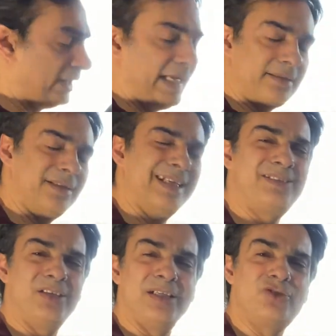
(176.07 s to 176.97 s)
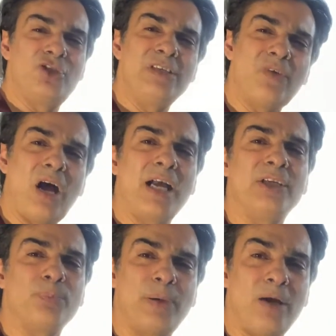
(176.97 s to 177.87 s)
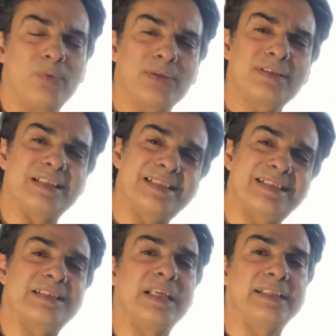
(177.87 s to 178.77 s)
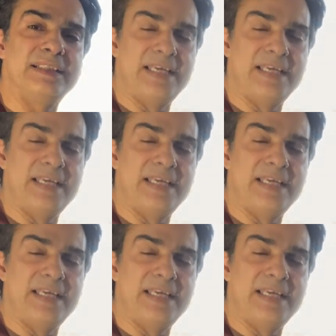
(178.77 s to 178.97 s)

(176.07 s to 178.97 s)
length, like to achieve higher powers, is slightly